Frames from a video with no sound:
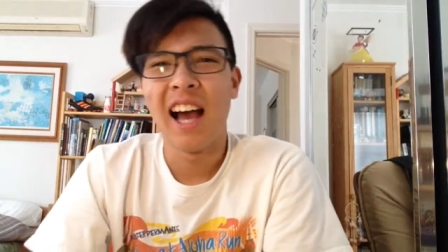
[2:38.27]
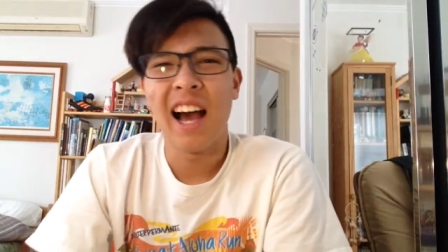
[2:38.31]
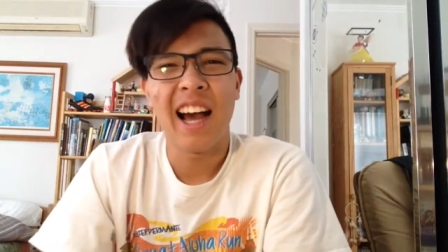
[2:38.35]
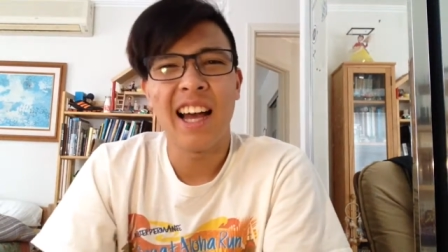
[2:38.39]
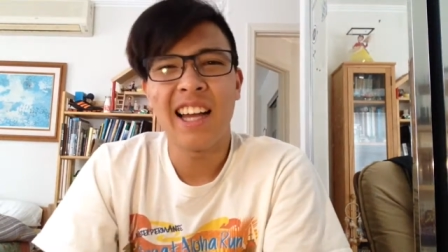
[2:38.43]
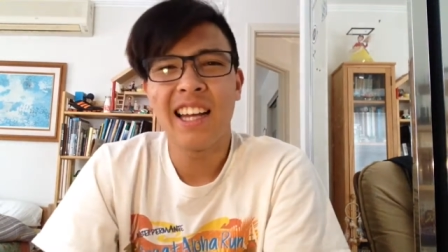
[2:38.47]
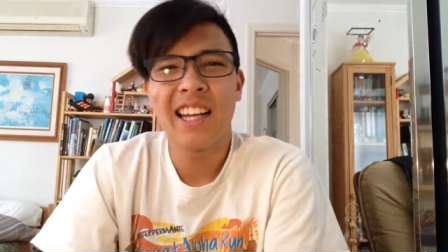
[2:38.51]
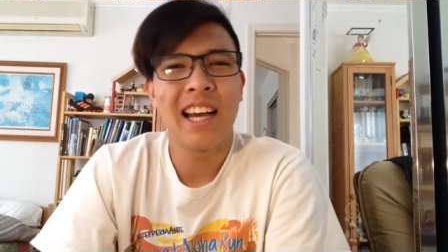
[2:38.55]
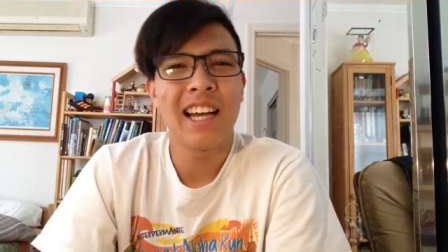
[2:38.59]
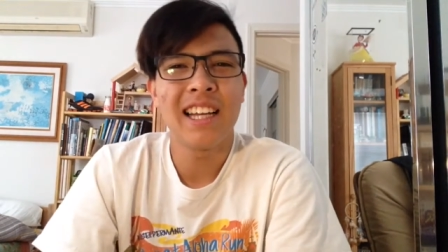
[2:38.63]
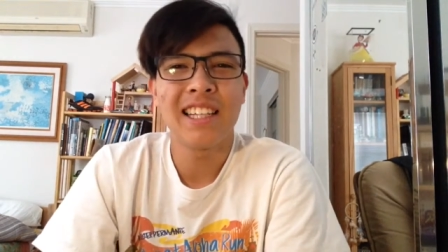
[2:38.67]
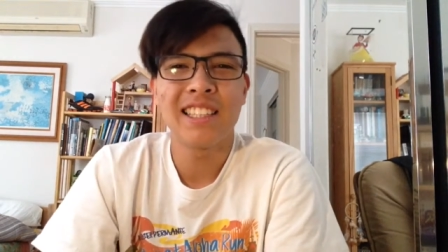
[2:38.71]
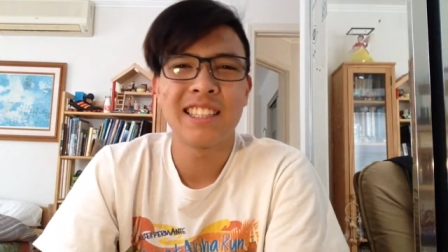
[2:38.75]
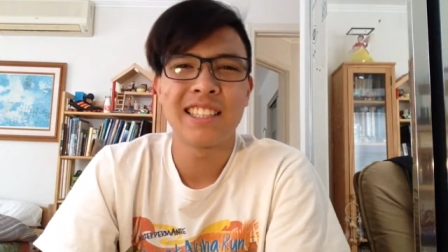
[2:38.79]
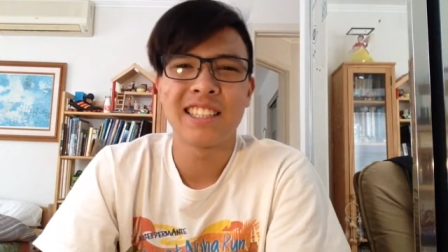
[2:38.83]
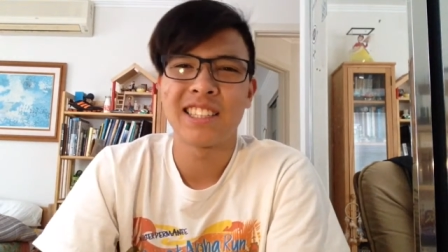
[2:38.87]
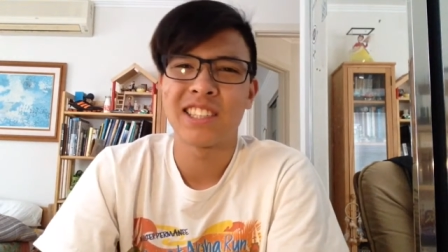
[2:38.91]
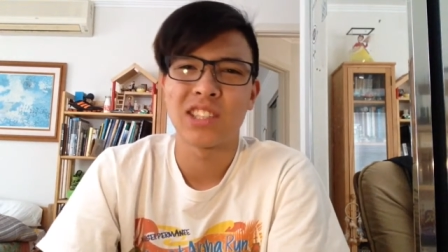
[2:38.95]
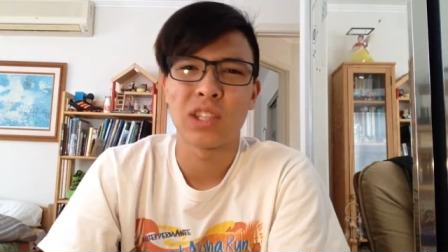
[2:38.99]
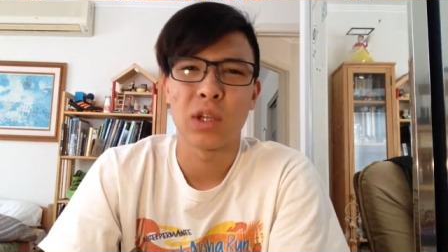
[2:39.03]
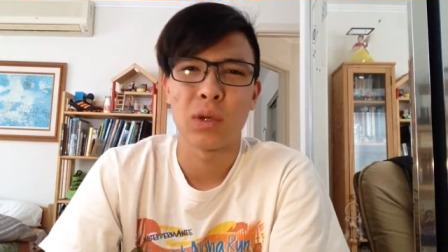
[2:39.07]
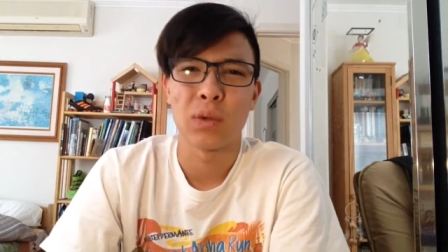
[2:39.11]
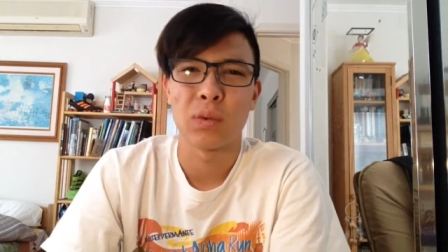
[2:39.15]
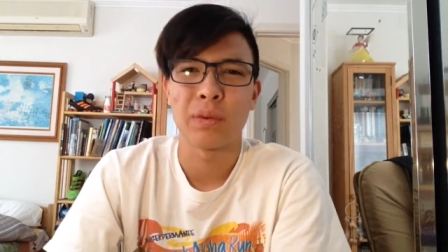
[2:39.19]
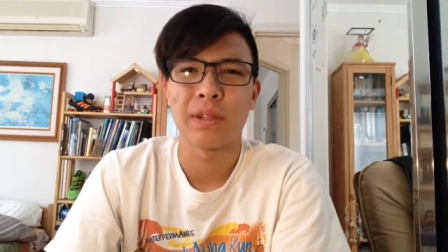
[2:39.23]
I, I
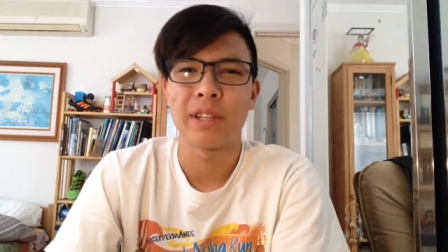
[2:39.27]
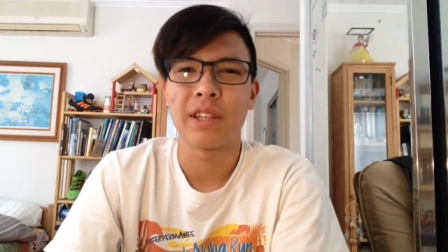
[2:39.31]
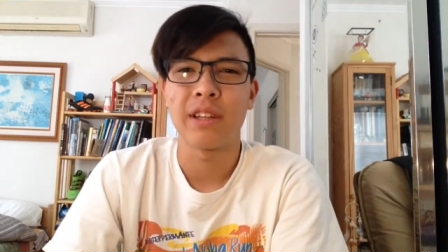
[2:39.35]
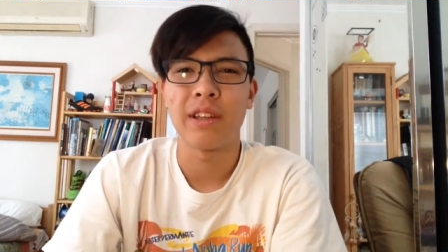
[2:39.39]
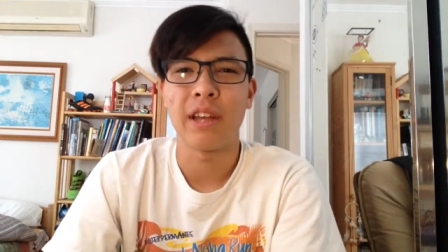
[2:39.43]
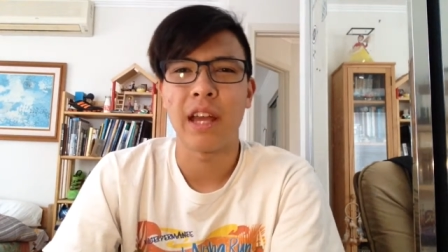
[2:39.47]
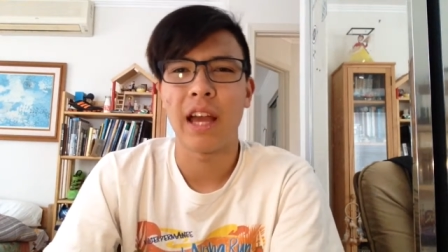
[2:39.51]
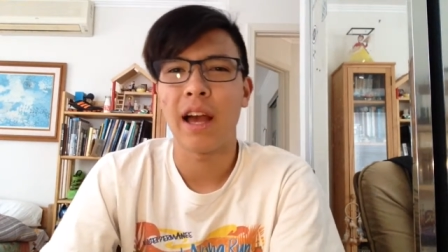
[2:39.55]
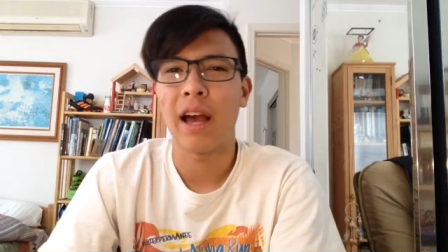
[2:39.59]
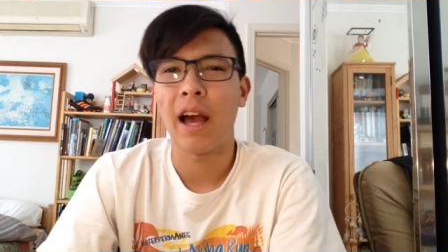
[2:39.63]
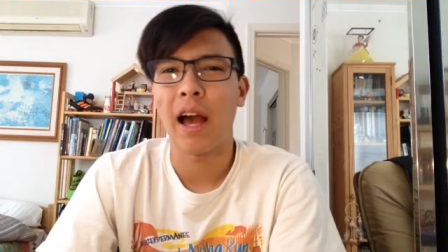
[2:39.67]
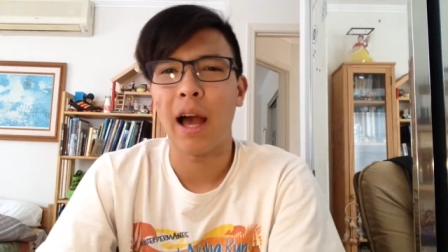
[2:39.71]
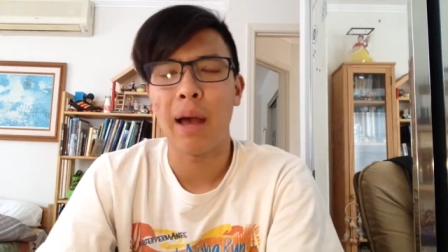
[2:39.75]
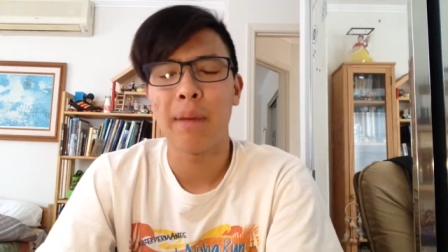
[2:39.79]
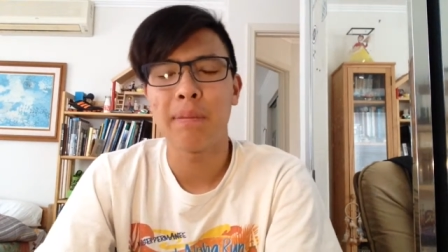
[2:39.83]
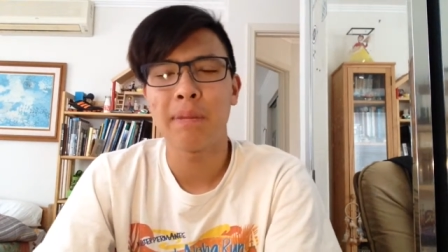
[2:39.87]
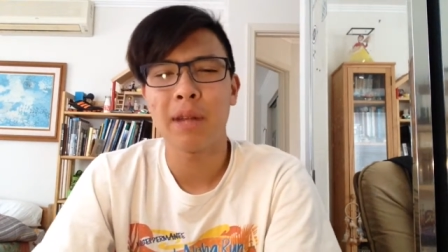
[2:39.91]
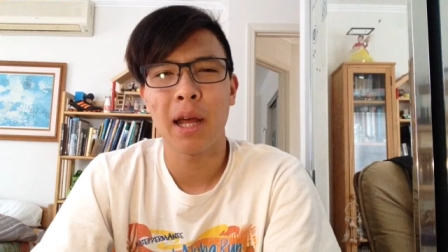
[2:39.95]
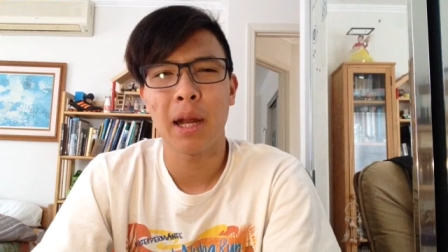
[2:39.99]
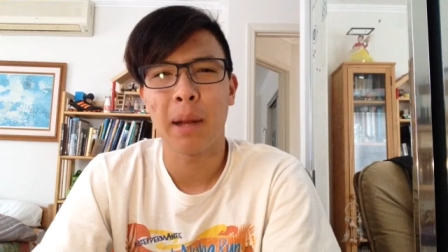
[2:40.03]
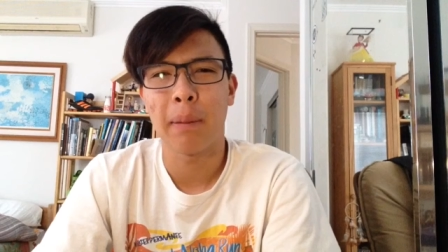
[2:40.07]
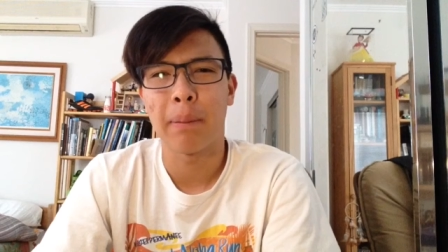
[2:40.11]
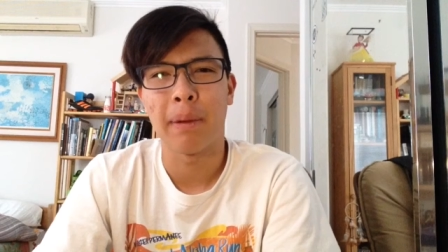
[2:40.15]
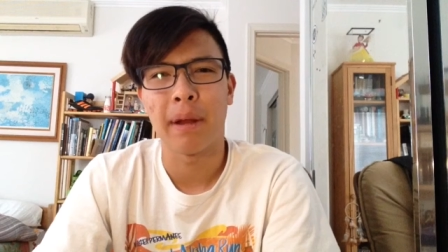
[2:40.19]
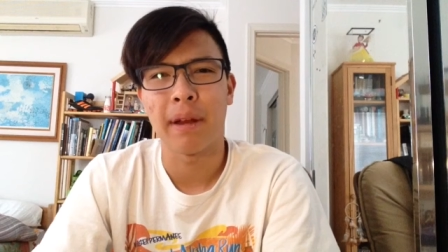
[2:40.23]
just don't really. Ha- I'm
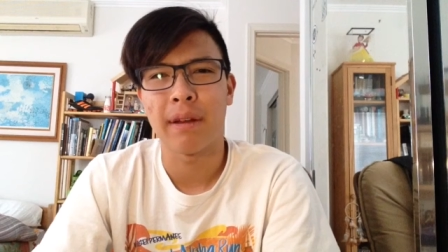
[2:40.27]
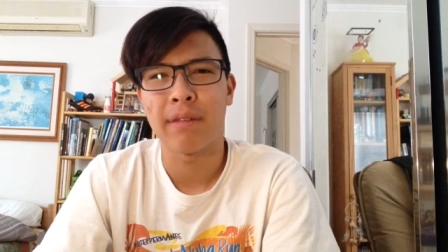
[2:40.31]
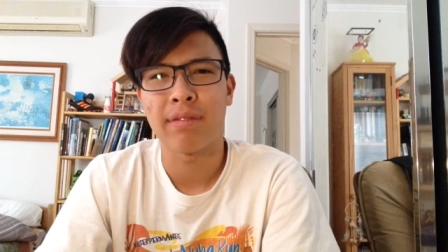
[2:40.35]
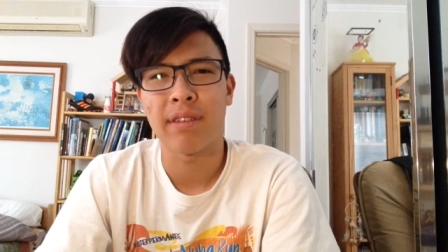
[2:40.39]
not a big